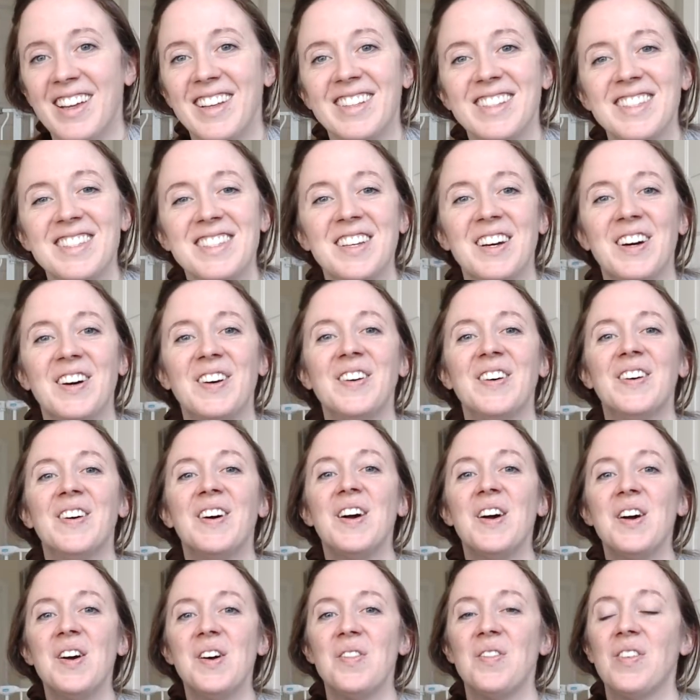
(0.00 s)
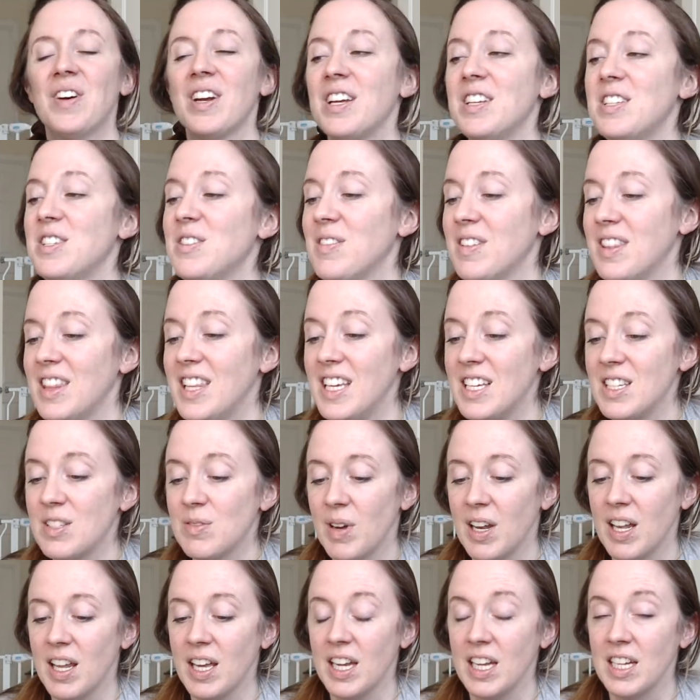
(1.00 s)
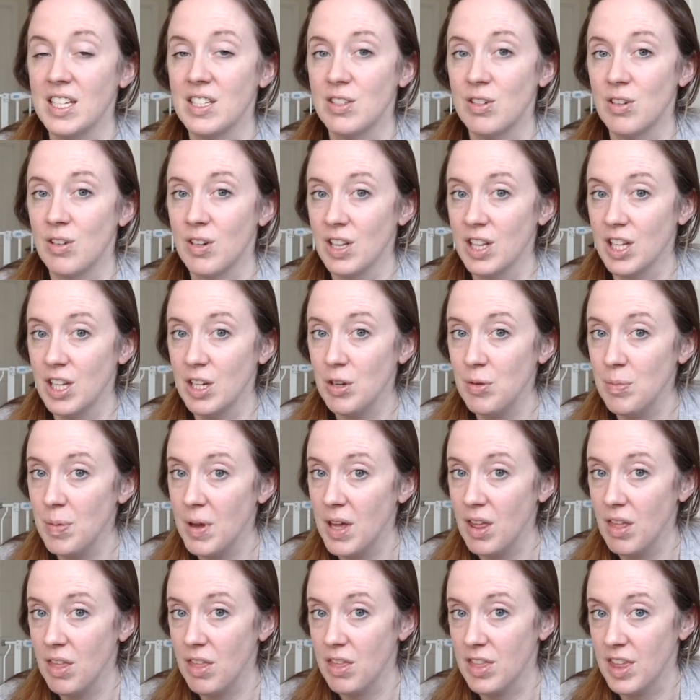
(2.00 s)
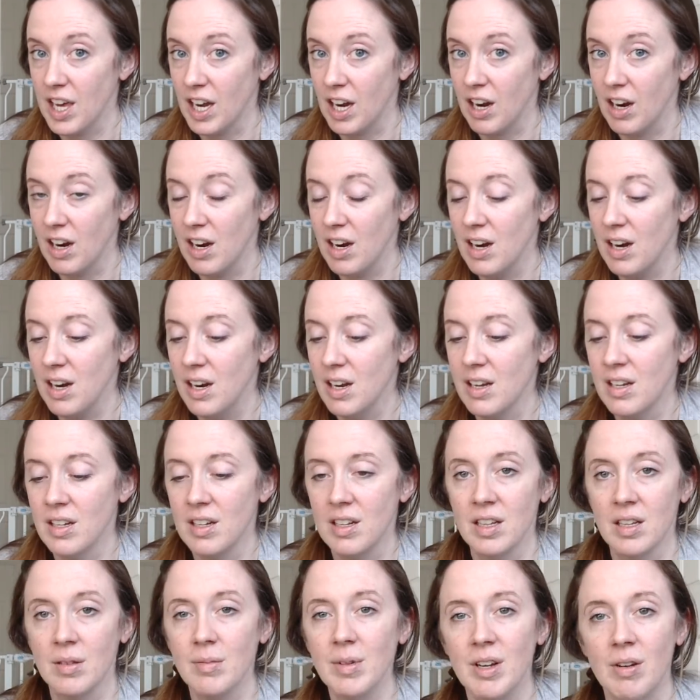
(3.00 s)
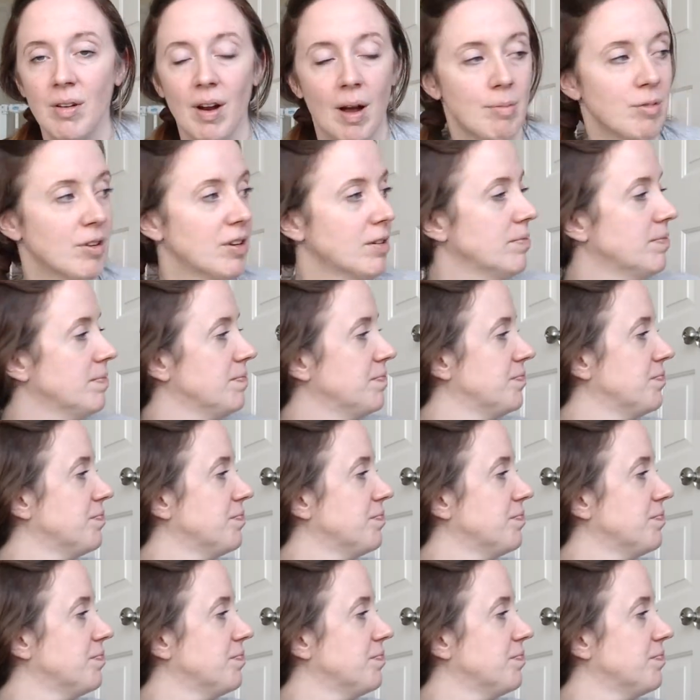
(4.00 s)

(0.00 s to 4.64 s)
So, what I do with these, what I like, is they're a little bit thicker. Let me grab one.